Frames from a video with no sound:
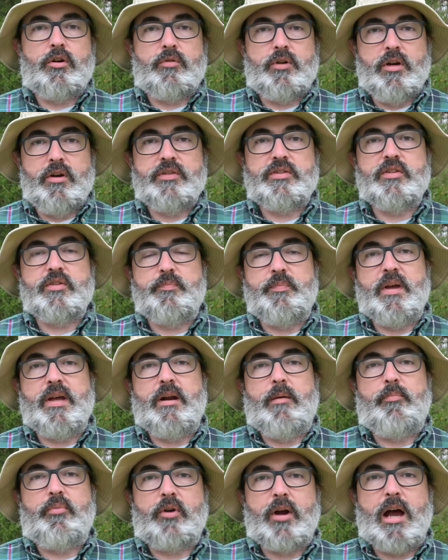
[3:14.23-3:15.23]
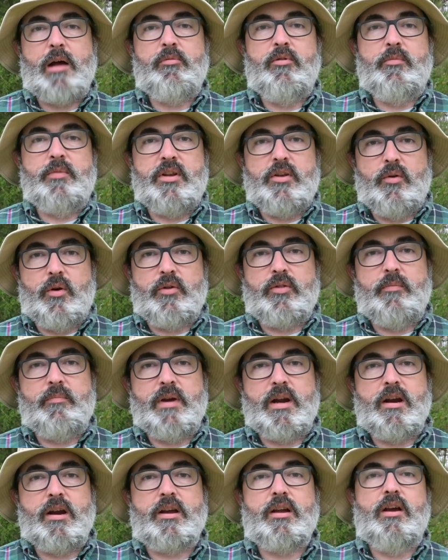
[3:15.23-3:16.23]
rose has been a problem in North
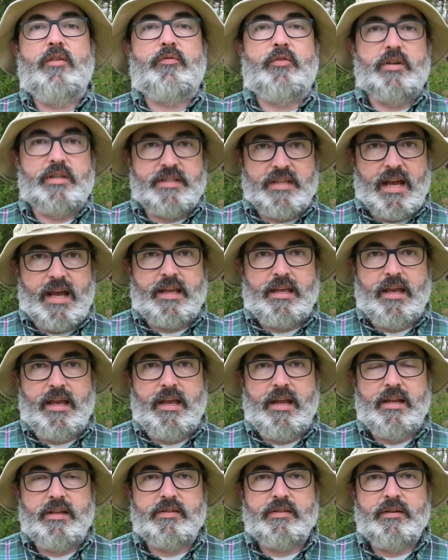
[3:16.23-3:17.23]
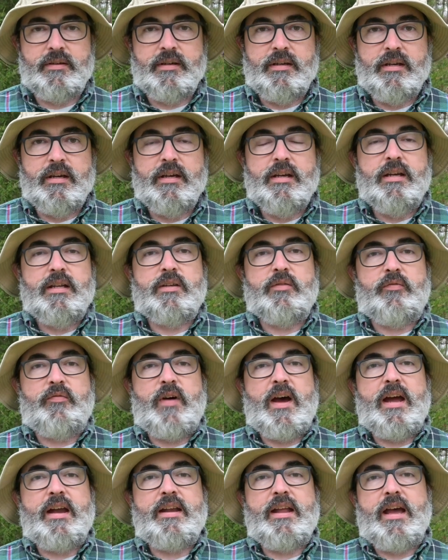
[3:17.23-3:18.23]
America for decades. To
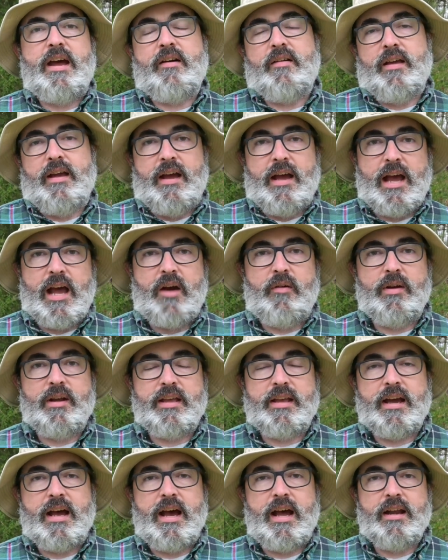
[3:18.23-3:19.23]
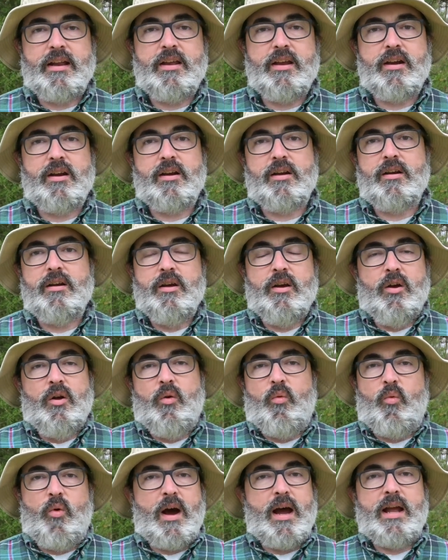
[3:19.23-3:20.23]
find out how it got here,
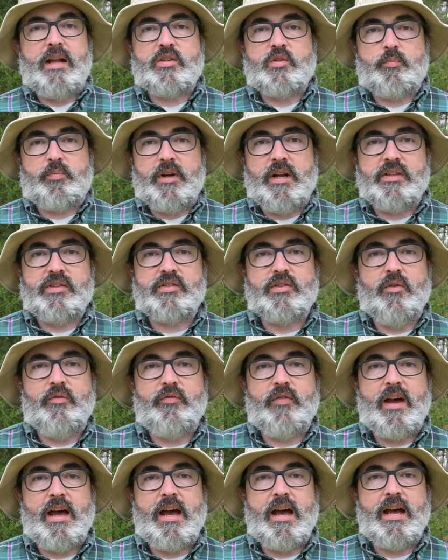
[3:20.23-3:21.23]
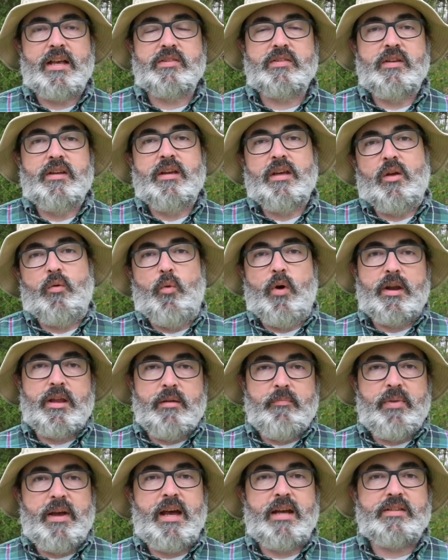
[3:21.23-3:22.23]
why it spreads so fast, and what
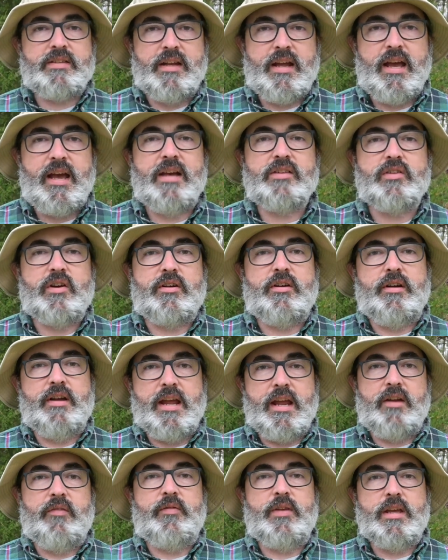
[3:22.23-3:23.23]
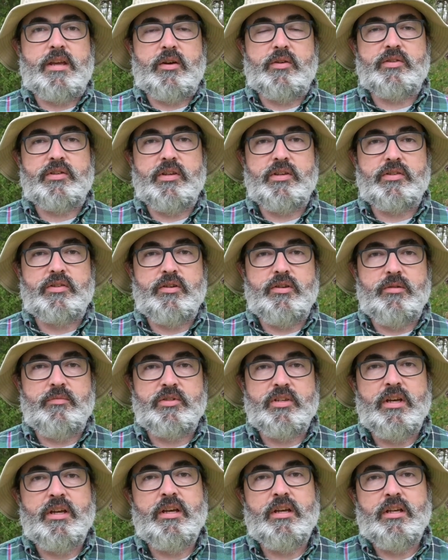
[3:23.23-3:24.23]
impacts it has on our native
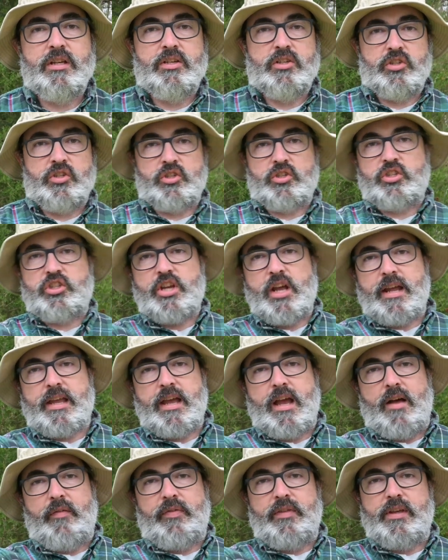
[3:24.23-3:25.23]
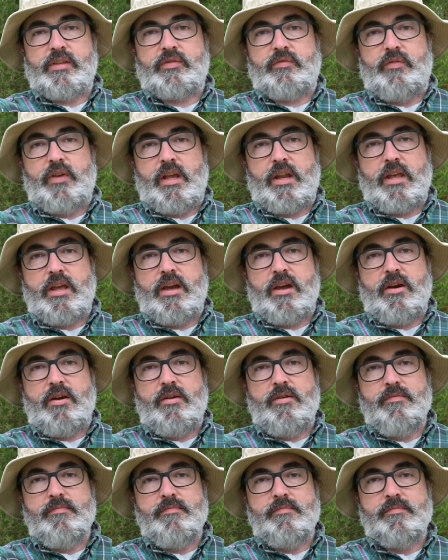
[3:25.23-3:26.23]
ecosystems, check out this
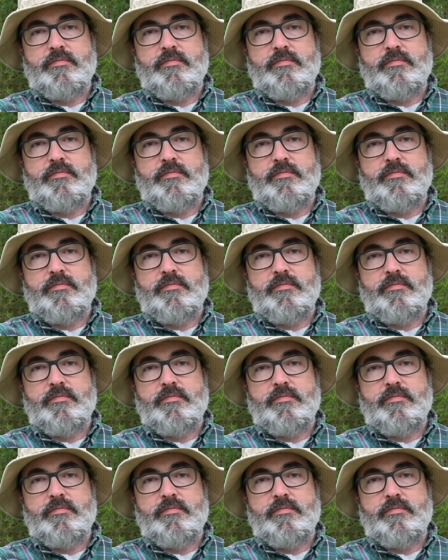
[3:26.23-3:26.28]
video,